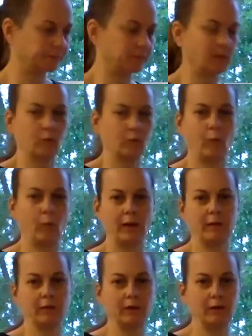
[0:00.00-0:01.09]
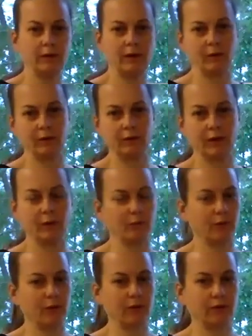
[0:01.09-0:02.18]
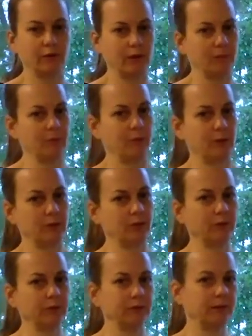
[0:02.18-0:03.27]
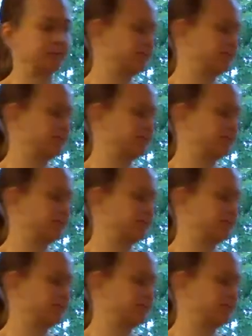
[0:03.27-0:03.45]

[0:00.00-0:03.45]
So way below that 1 gram per 100 gram threshold, right?